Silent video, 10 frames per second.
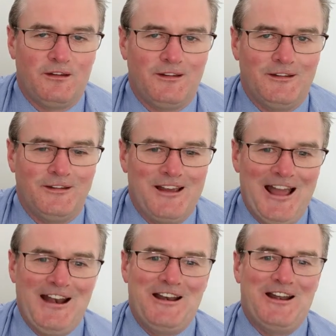okay?
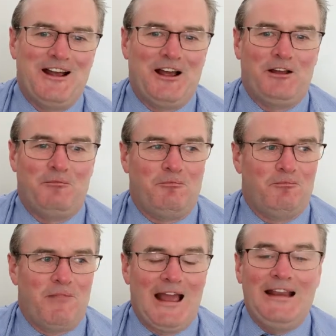And
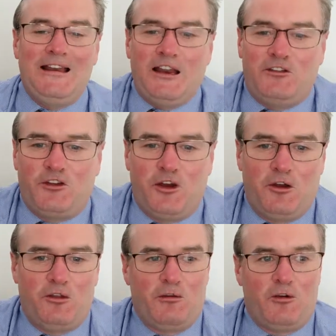8 years
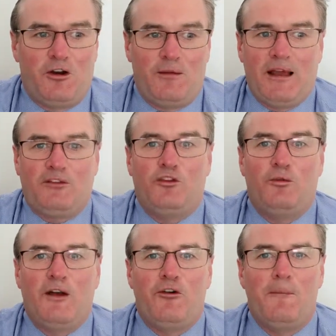ago there were only about
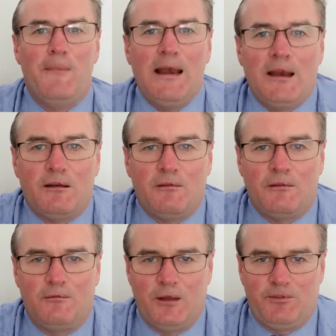200 million
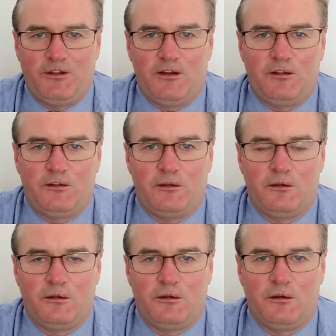websites,
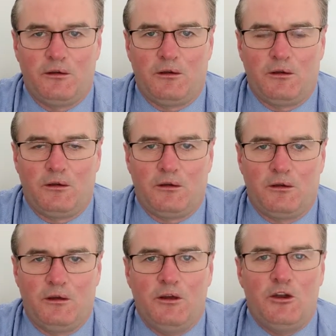
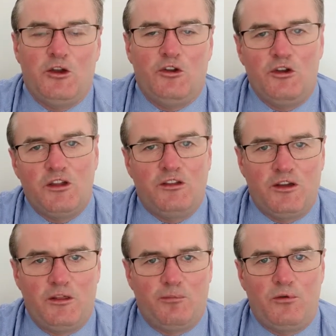okay? You can
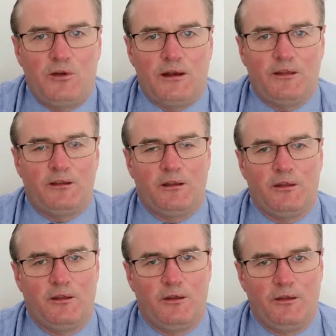see the point that
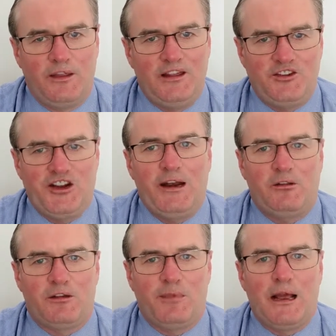these
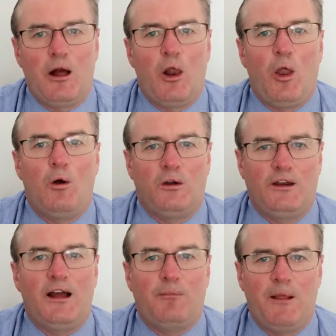channels are being
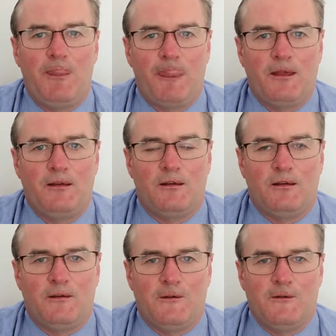clogged up.
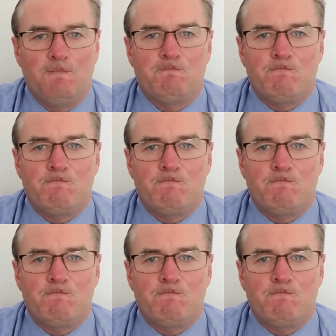Okay?